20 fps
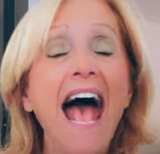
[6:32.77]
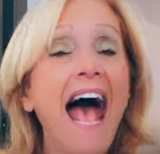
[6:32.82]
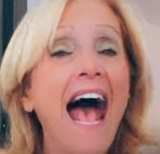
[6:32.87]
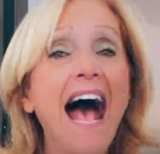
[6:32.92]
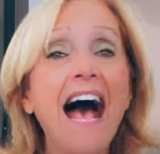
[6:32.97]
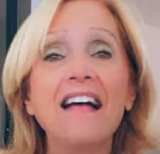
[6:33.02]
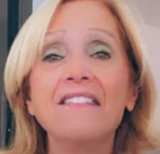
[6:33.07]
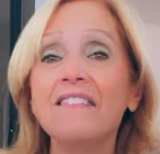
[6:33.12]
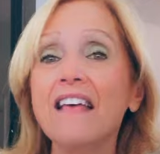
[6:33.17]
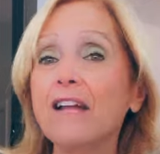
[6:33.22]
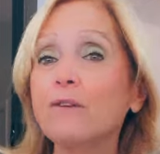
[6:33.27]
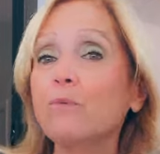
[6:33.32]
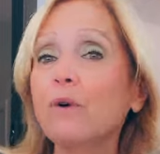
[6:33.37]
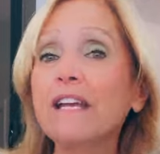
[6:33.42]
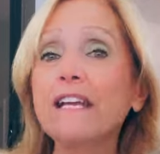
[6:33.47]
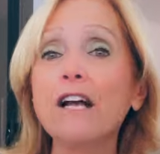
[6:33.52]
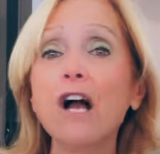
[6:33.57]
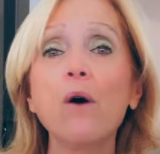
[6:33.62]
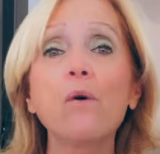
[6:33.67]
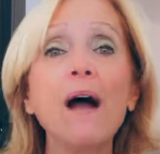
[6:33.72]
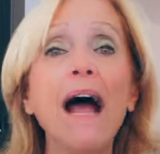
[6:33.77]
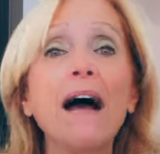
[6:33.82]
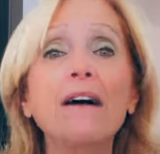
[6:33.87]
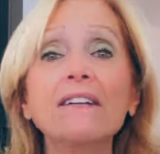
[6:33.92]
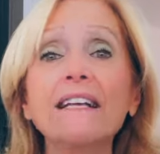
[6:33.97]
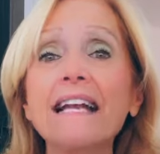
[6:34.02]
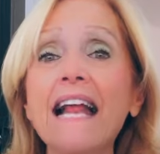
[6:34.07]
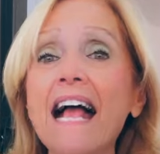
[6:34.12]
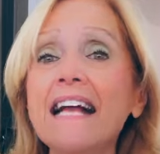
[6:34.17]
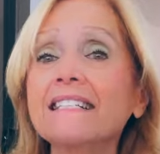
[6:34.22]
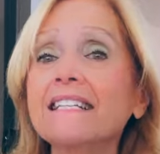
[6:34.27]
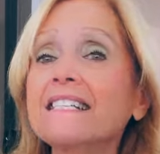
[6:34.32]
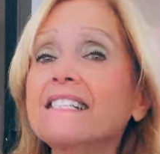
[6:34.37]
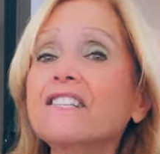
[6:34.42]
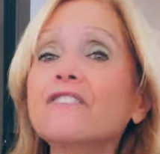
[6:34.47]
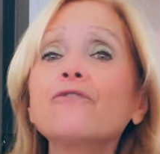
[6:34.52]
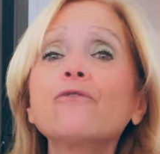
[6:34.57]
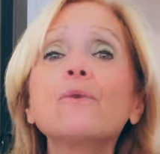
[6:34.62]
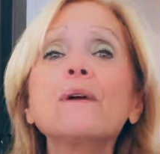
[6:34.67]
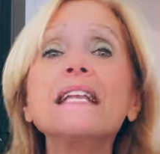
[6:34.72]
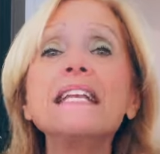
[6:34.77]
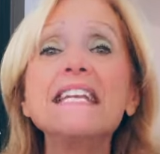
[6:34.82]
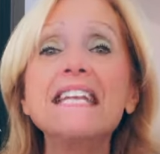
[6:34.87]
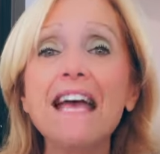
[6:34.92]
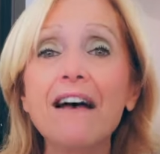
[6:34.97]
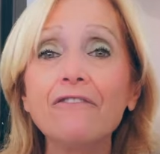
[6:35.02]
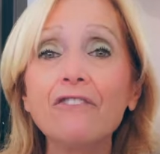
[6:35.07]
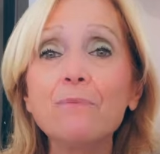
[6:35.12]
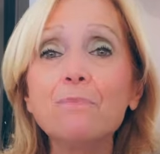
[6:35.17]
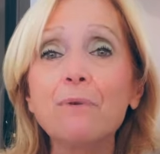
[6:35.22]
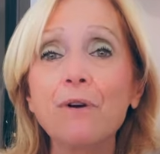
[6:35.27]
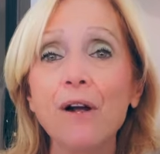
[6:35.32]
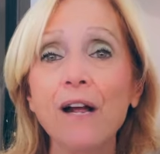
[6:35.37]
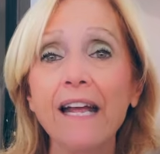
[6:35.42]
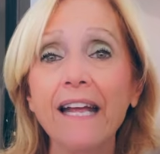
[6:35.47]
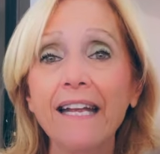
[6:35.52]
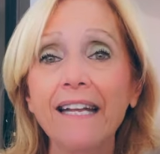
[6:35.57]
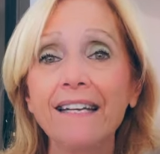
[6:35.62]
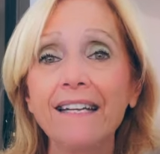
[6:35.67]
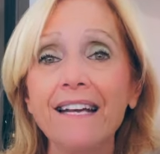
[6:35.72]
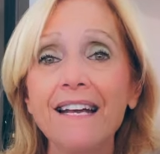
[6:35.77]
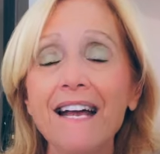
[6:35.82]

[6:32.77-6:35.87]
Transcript: And then we go out and act as if we never prayed.